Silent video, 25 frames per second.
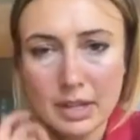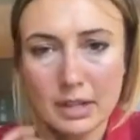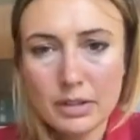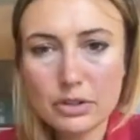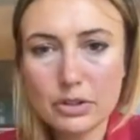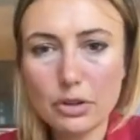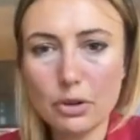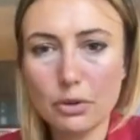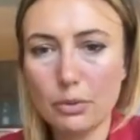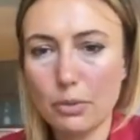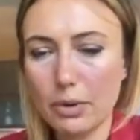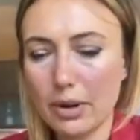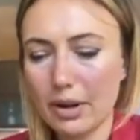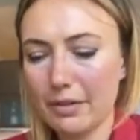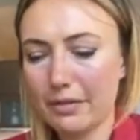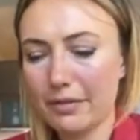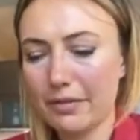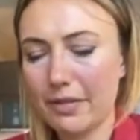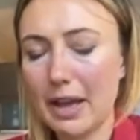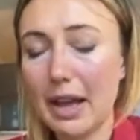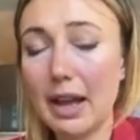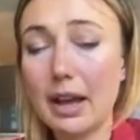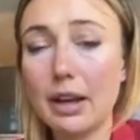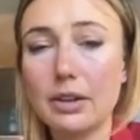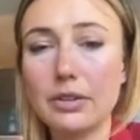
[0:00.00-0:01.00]
So what I
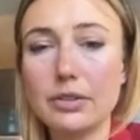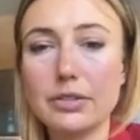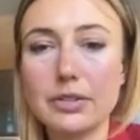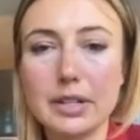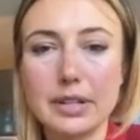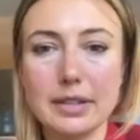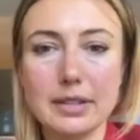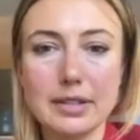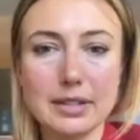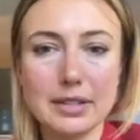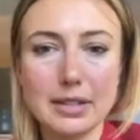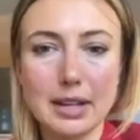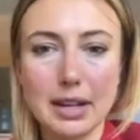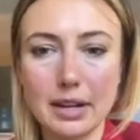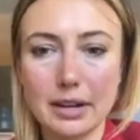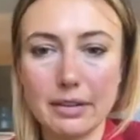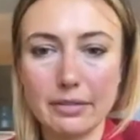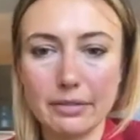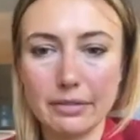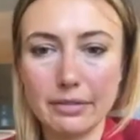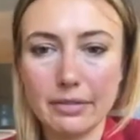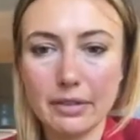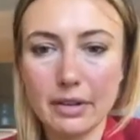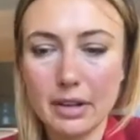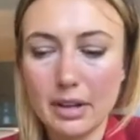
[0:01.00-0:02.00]
found, and this kind
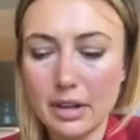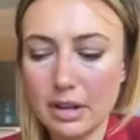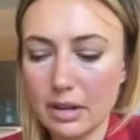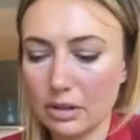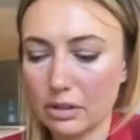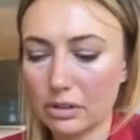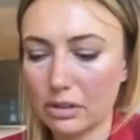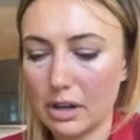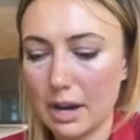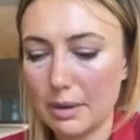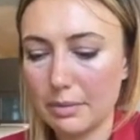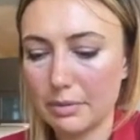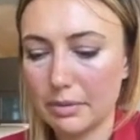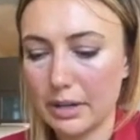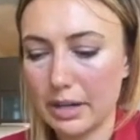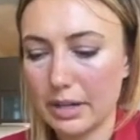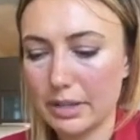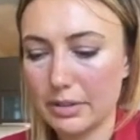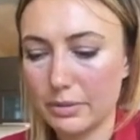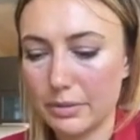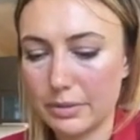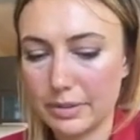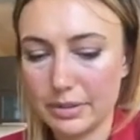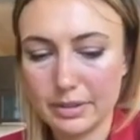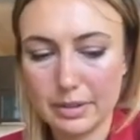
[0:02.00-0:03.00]
of
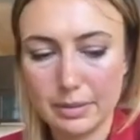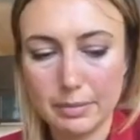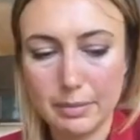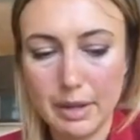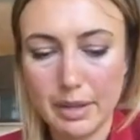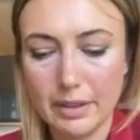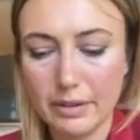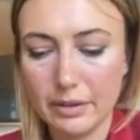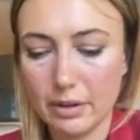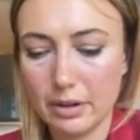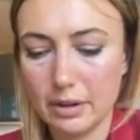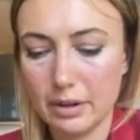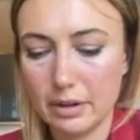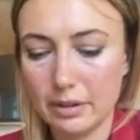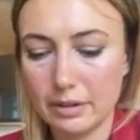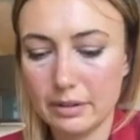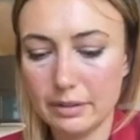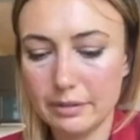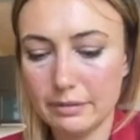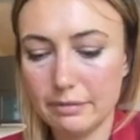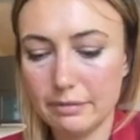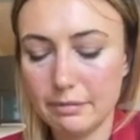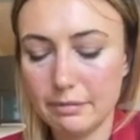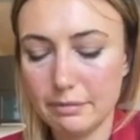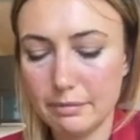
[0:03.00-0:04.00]
corroborates with some other
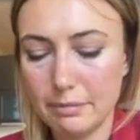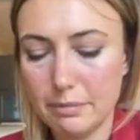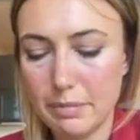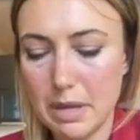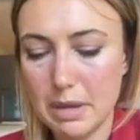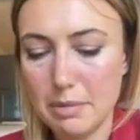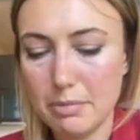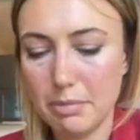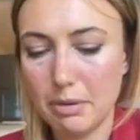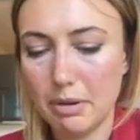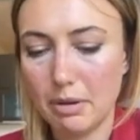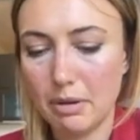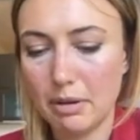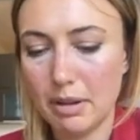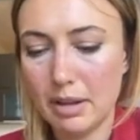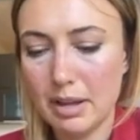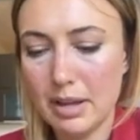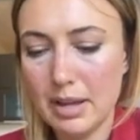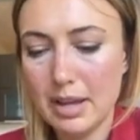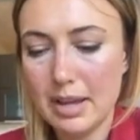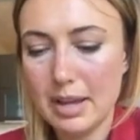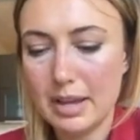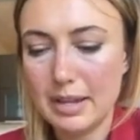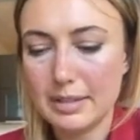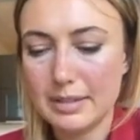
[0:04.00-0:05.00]
people,
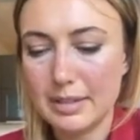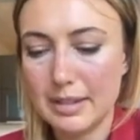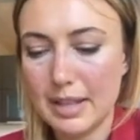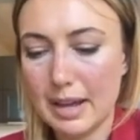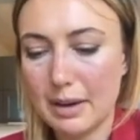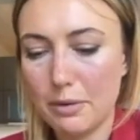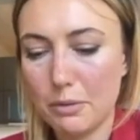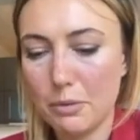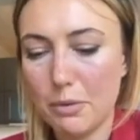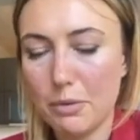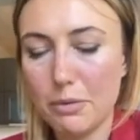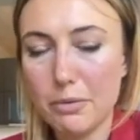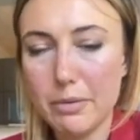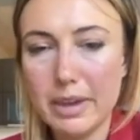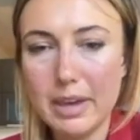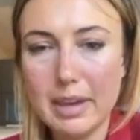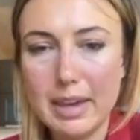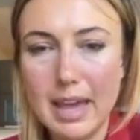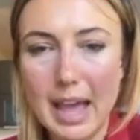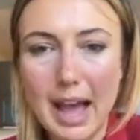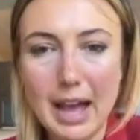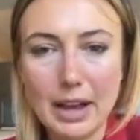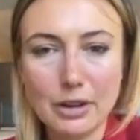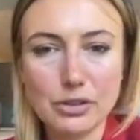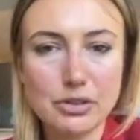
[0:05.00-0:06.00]
is that what
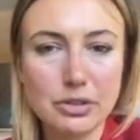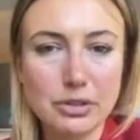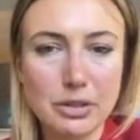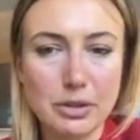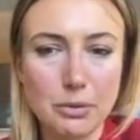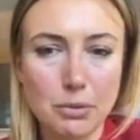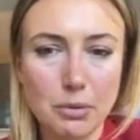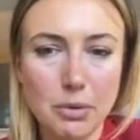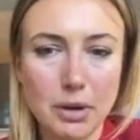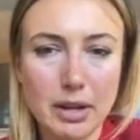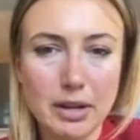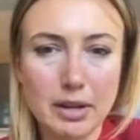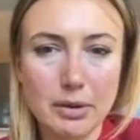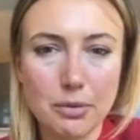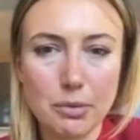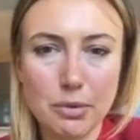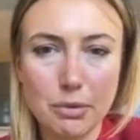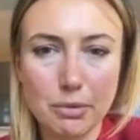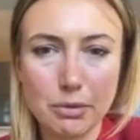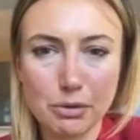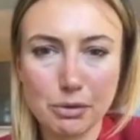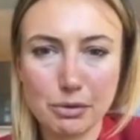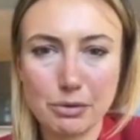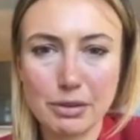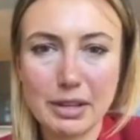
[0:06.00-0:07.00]
we actually want and
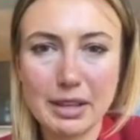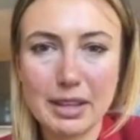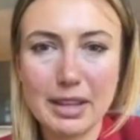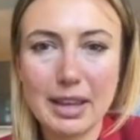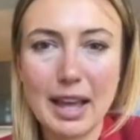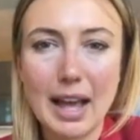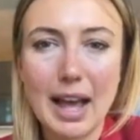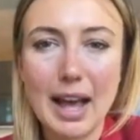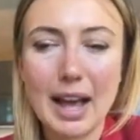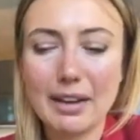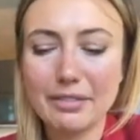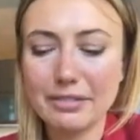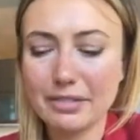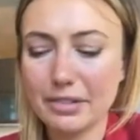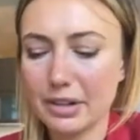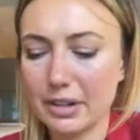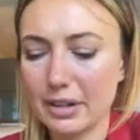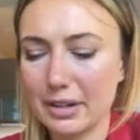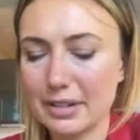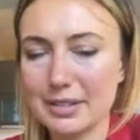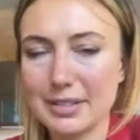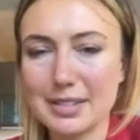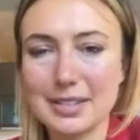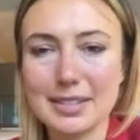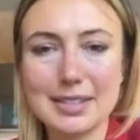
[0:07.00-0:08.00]
what we're really after
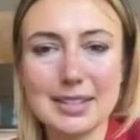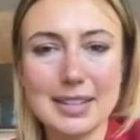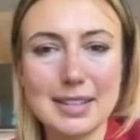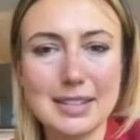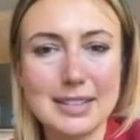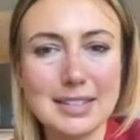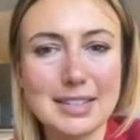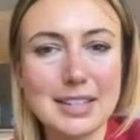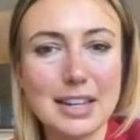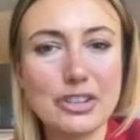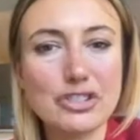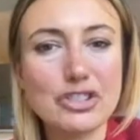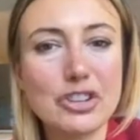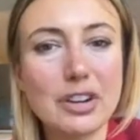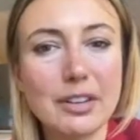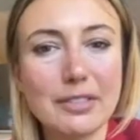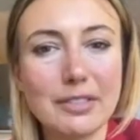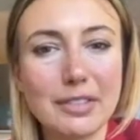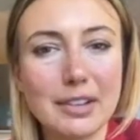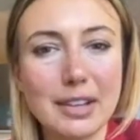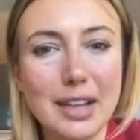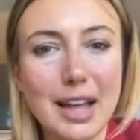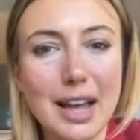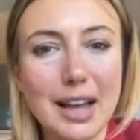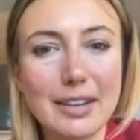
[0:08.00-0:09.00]
is the sensation of
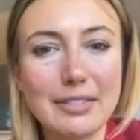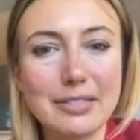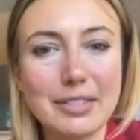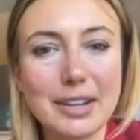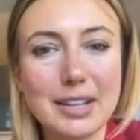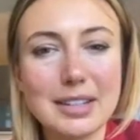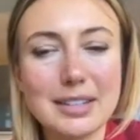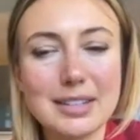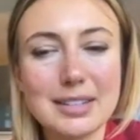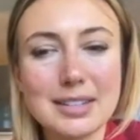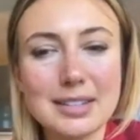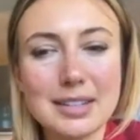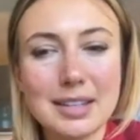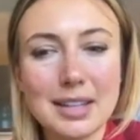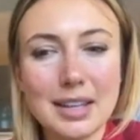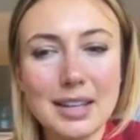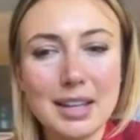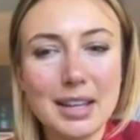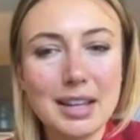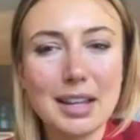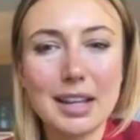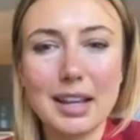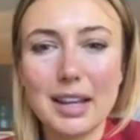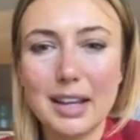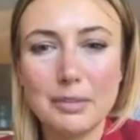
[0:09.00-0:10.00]
aliveness.
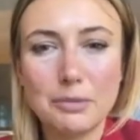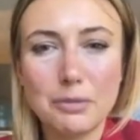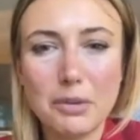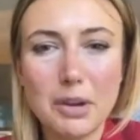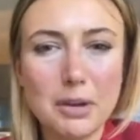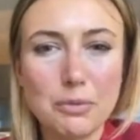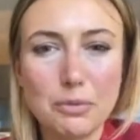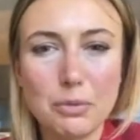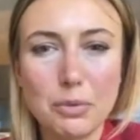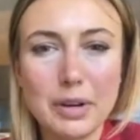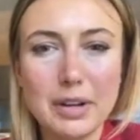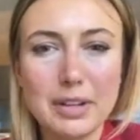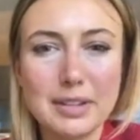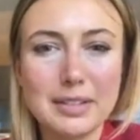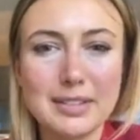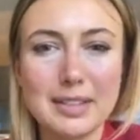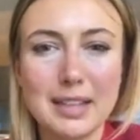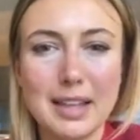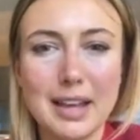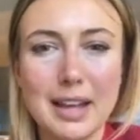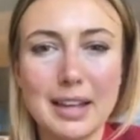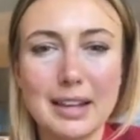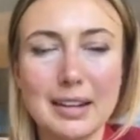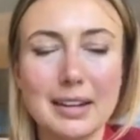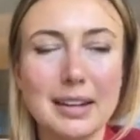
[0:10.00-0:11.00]
And what is
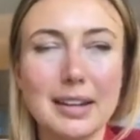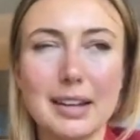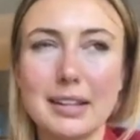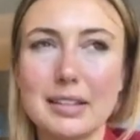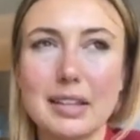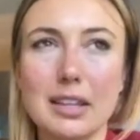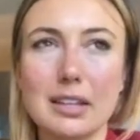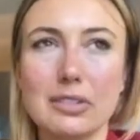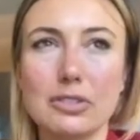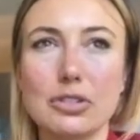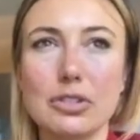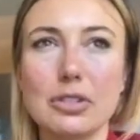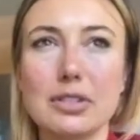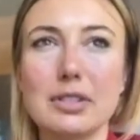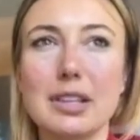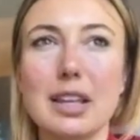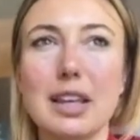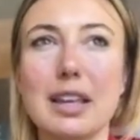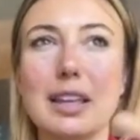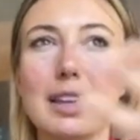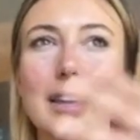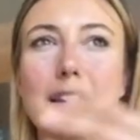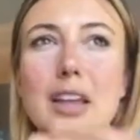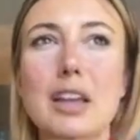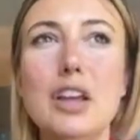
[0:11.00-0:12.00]
that? It's just
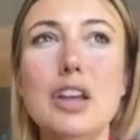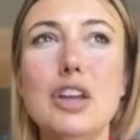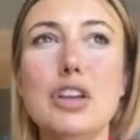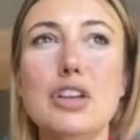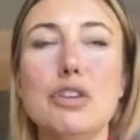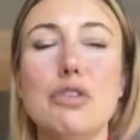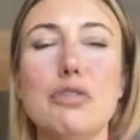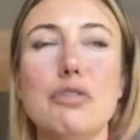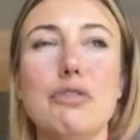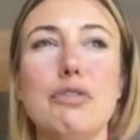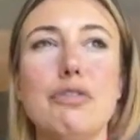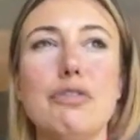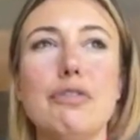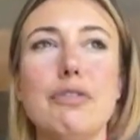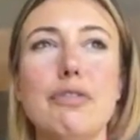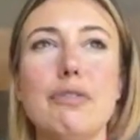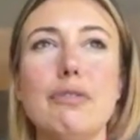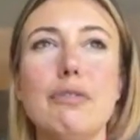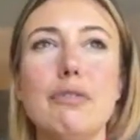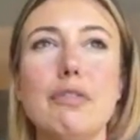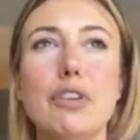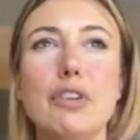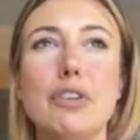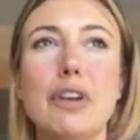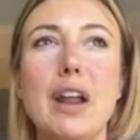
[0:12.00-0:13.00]
like
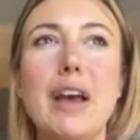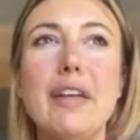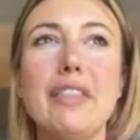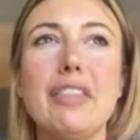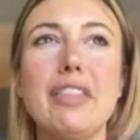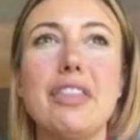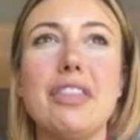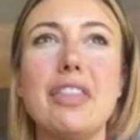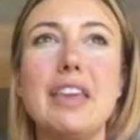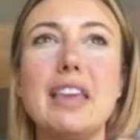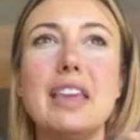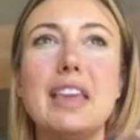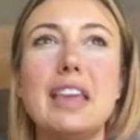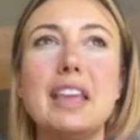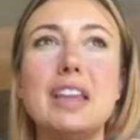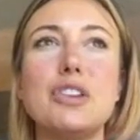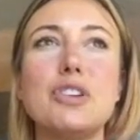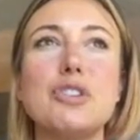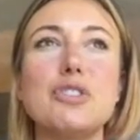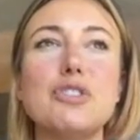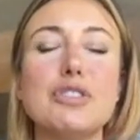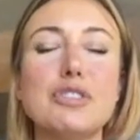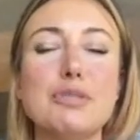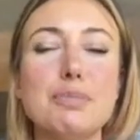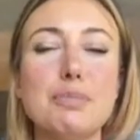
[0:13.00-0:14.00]
you're not thinking,
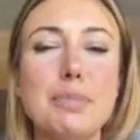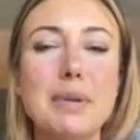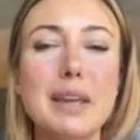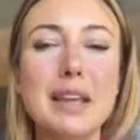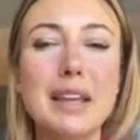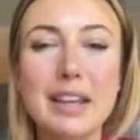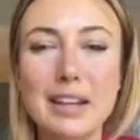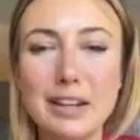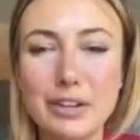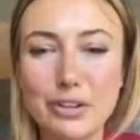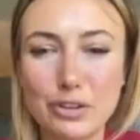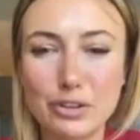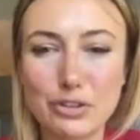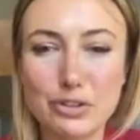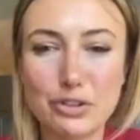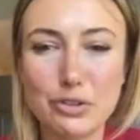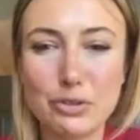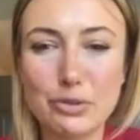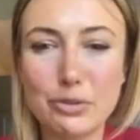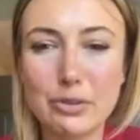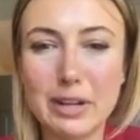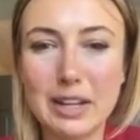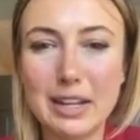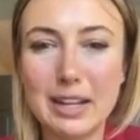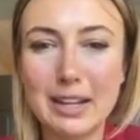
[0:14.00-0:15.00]
you're just being, you're
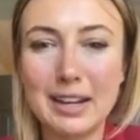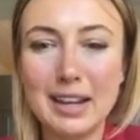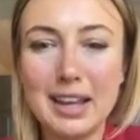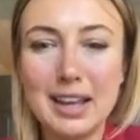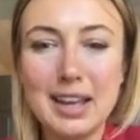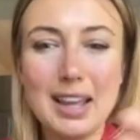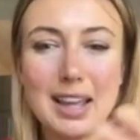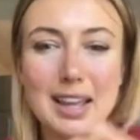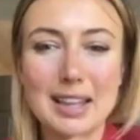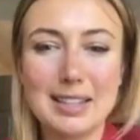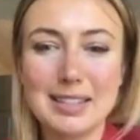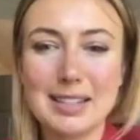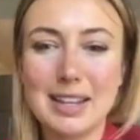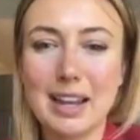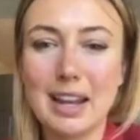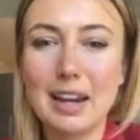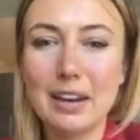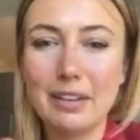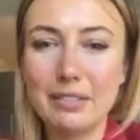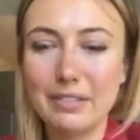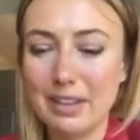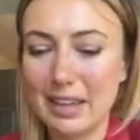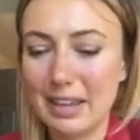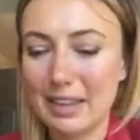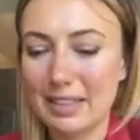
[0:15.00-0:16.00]
doing. It's kind
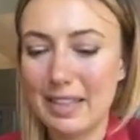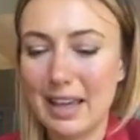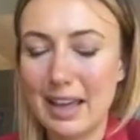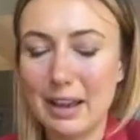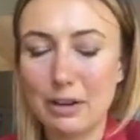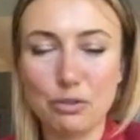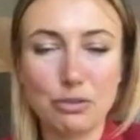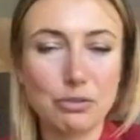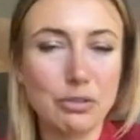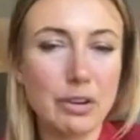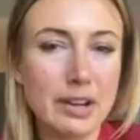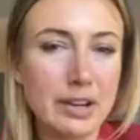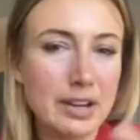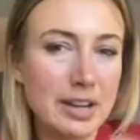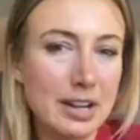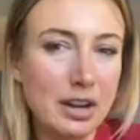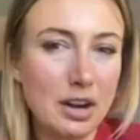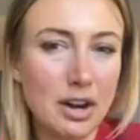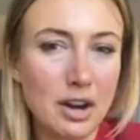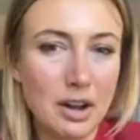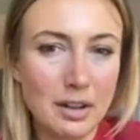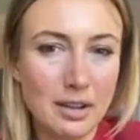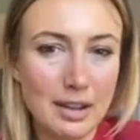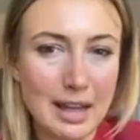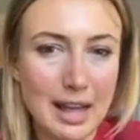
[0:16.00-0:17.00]
of like that running
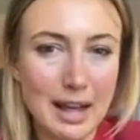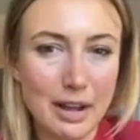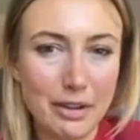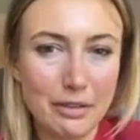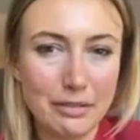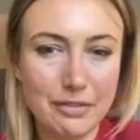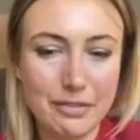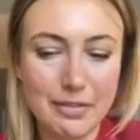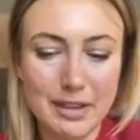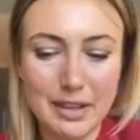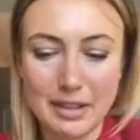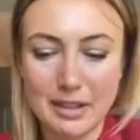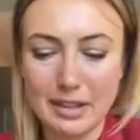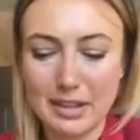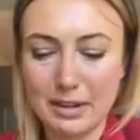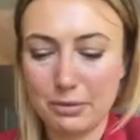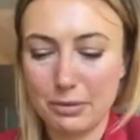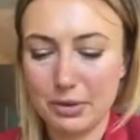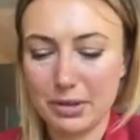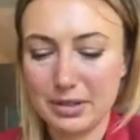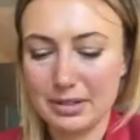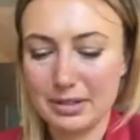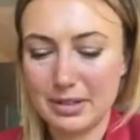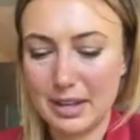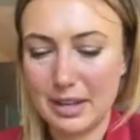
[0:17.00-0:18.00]
all out feeling
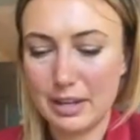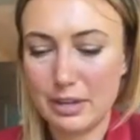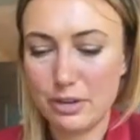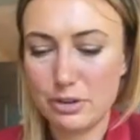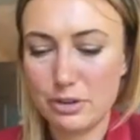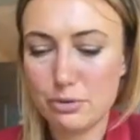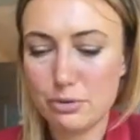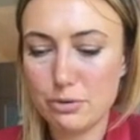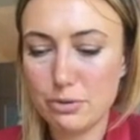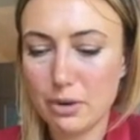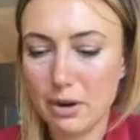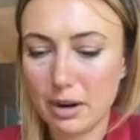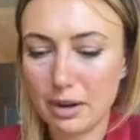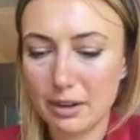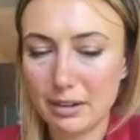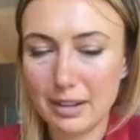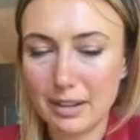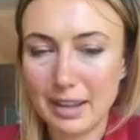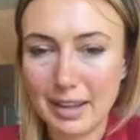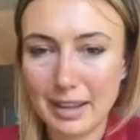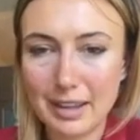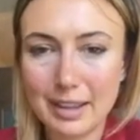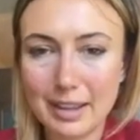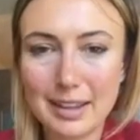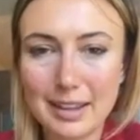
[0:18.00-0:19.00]
where it's like you are
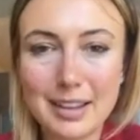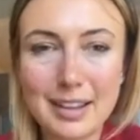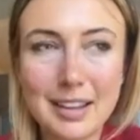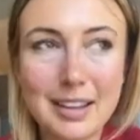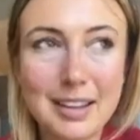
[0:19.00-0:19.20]
like,